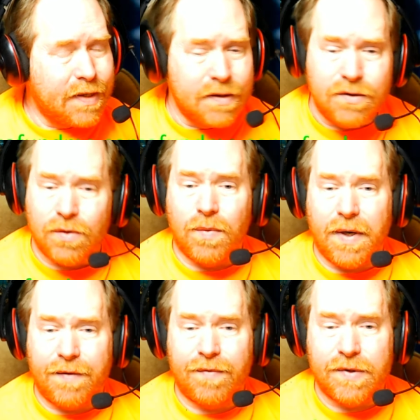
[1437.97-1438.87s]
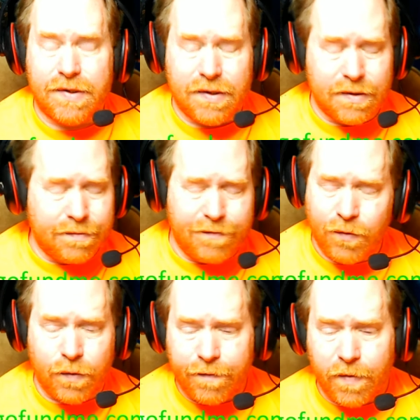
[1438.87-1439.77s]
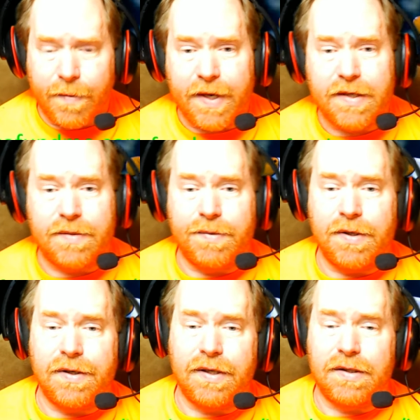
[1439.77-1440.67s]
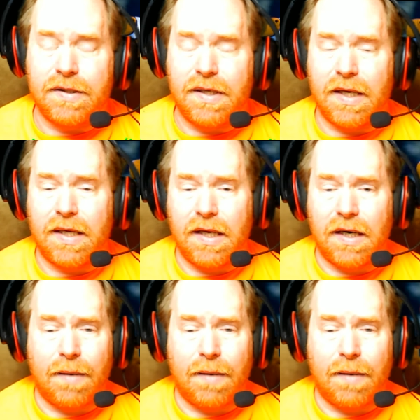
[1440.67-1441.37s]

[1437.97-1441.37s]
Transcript: Still waiting for my disability to kick in.